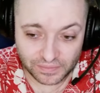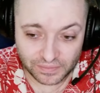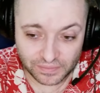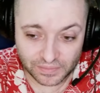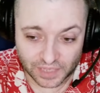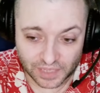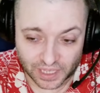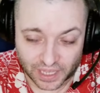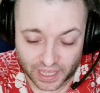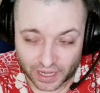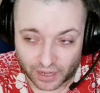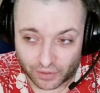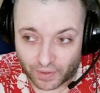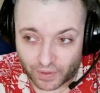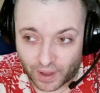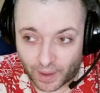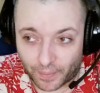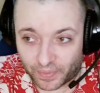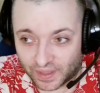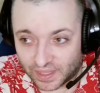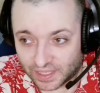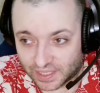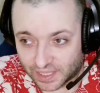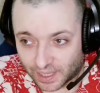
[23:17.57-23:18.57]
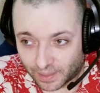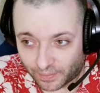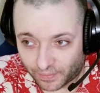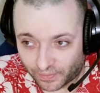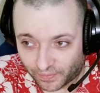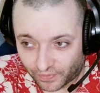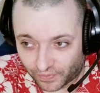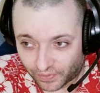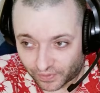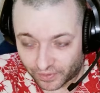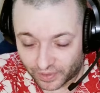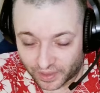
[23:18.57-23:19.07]
it kind of wrapped things up
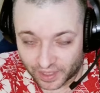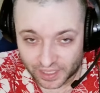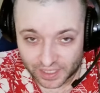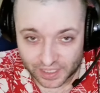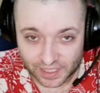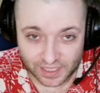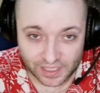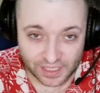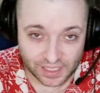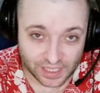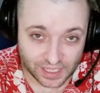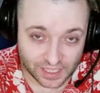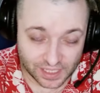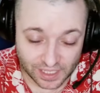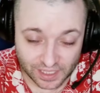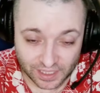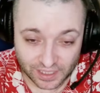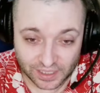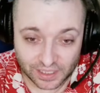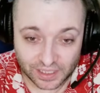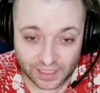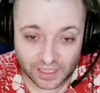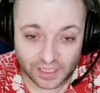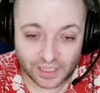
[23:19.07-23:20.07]
for this season.